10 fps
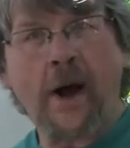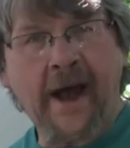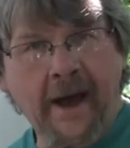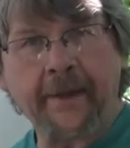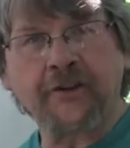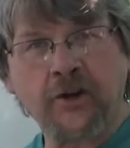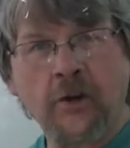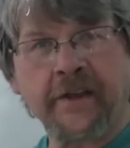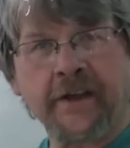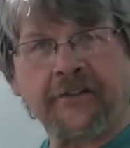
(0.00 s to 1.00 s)
how to do
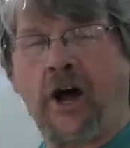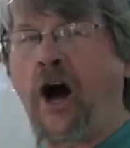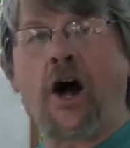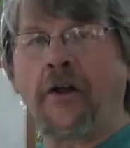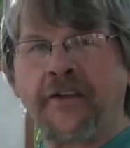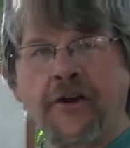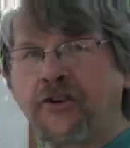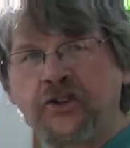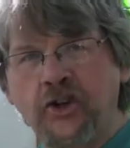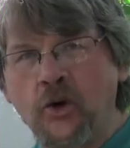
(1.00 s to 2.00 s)
this. All they're
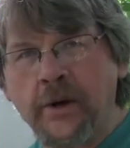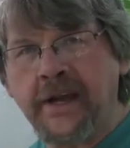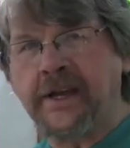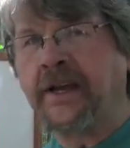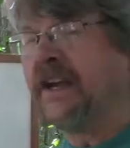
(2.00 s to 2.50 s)
doing